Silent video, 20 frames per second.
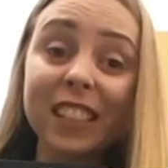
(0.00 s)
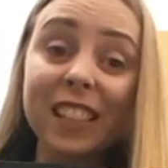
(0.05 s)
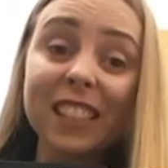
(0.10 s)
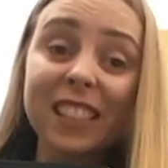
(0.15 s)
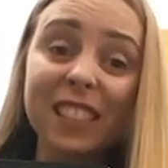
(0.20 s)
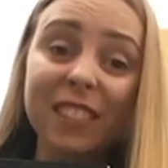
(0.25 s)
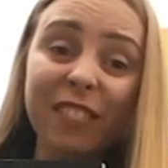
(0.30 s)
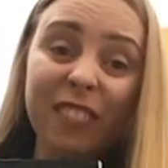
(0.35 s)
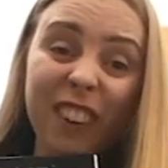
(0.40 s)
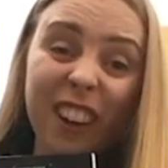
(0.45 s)

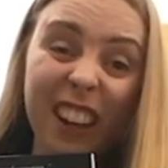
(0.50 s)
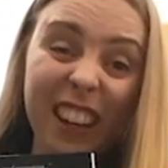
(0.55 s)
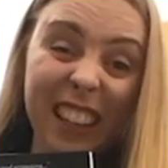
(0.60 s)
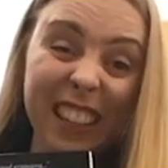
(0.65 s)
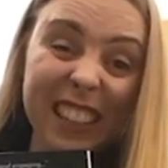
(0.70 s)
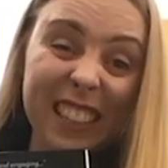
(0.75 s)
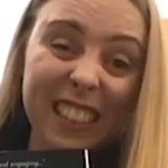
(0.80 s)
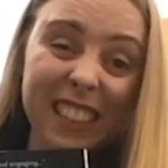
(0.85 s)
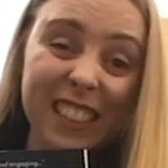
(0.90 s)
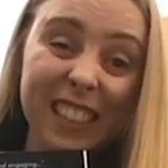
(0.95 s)
justified
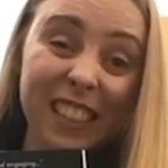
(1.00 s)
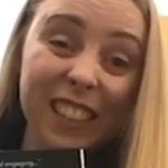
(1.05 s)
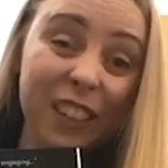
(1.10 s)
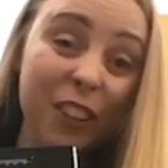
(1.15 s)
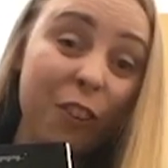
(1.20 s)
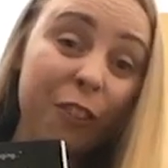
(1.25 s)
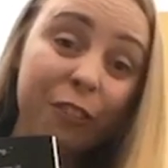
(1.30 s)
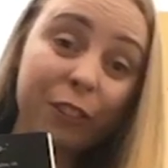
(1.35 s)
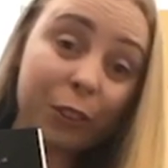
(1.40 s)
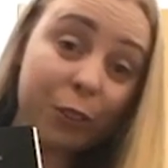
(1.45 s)
to
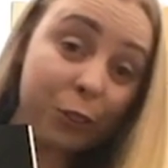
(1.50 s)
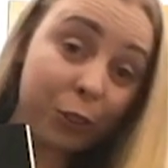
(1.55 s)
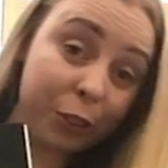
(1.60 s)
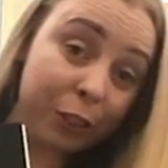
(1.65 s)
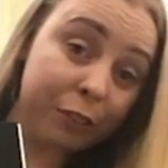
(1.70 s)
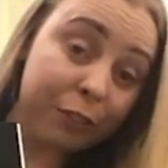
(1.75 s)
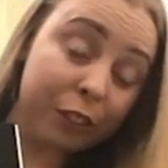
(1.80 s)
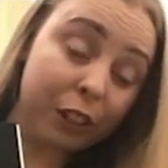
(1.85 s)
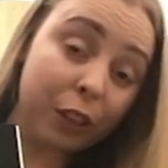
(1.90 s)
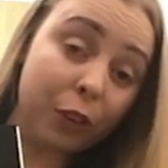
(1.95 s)
not feel
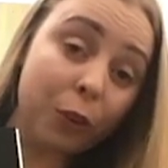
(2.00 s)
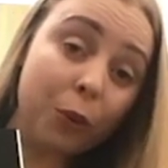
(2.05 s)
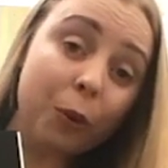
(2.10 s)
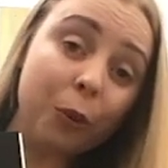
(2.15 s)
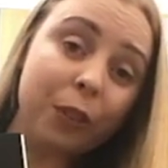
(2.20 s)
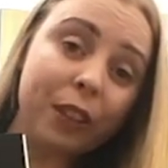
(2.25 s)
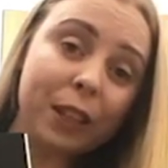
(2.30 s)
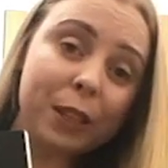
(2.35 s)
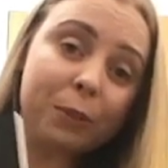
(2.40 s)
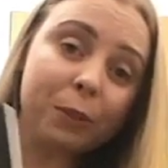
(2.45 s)
joyful at all.
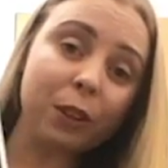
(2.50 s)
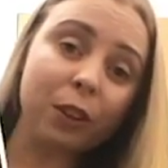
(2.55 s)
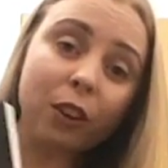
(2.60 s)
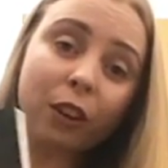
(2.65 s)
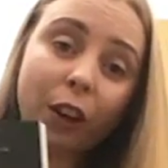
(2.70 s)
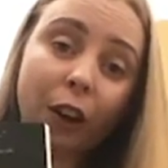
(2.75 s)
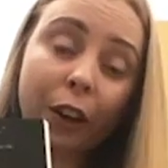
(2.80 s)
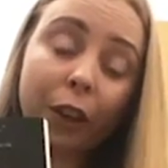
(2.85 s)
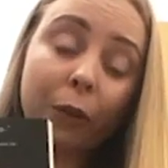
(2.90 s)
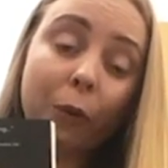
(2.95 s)
Things were not
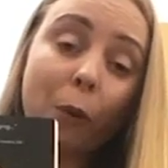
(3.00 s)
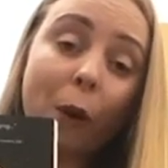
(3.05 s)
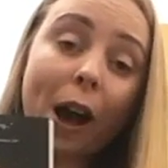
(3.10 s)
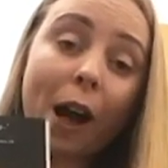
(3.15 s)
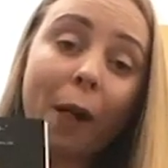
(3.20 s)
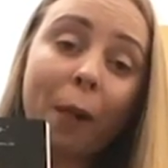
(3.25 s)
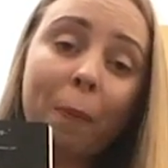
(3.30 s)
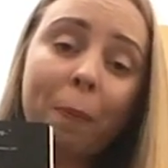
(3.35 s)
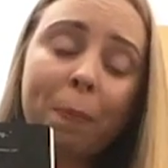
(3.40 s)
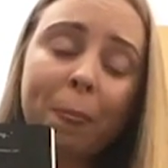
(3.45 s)
going
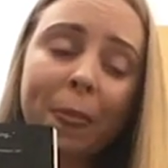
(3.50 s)
well.